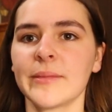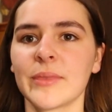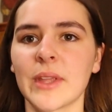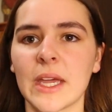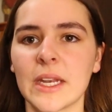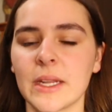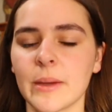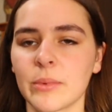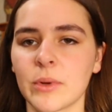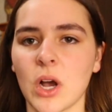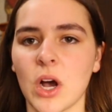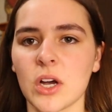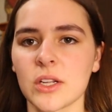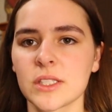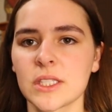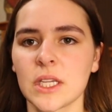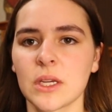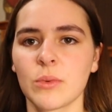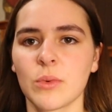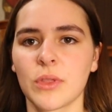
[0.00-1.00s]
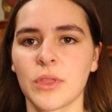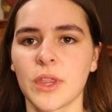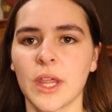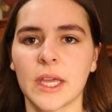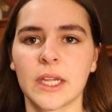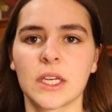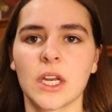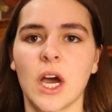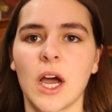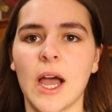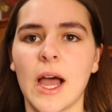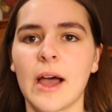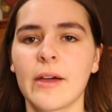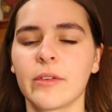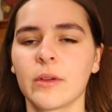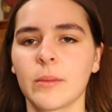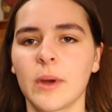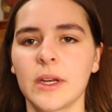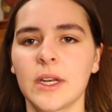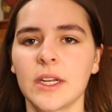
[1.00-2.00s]
end up costing with like not
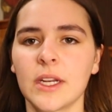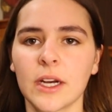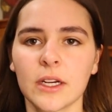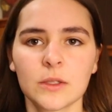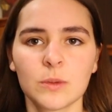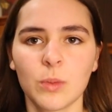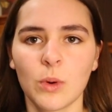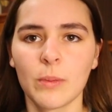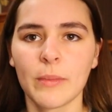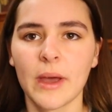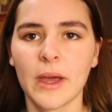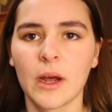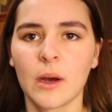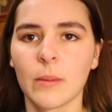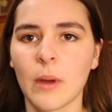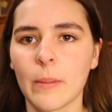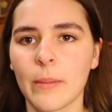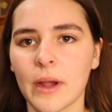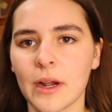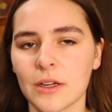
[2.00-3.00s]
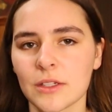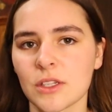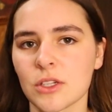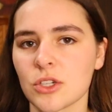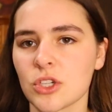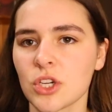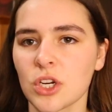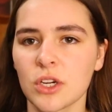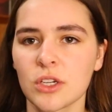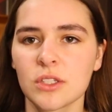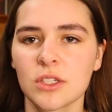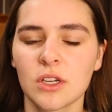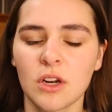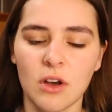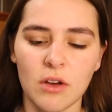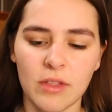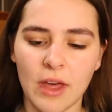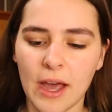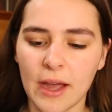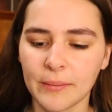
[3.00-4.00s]
having my deductible met on my parents' insurance and
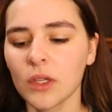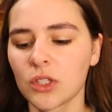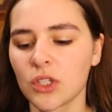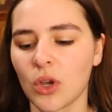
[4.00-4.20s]
all that.